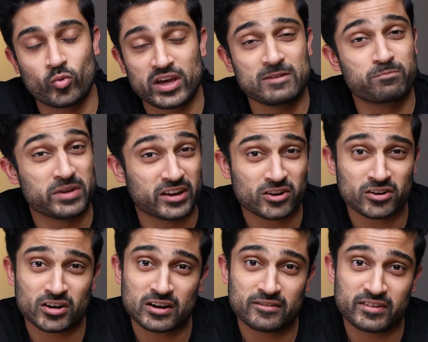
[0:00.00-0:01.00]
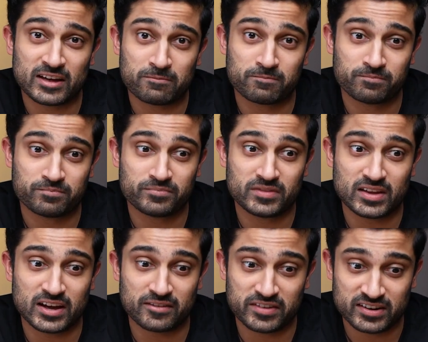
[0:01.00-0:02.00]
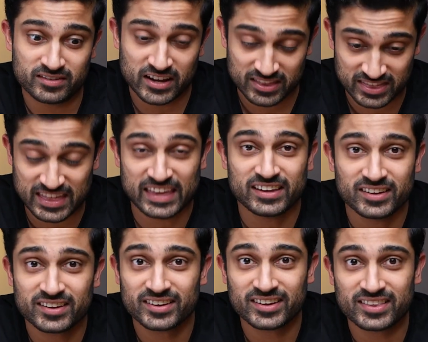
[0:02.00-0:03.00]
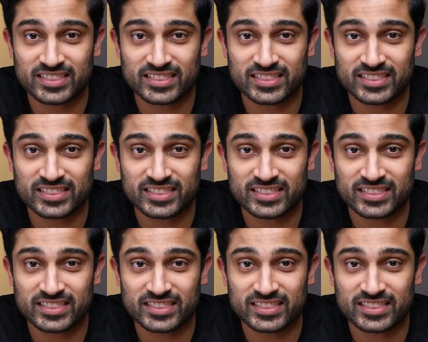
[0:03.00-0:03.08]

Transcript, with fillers: way bigger of a thing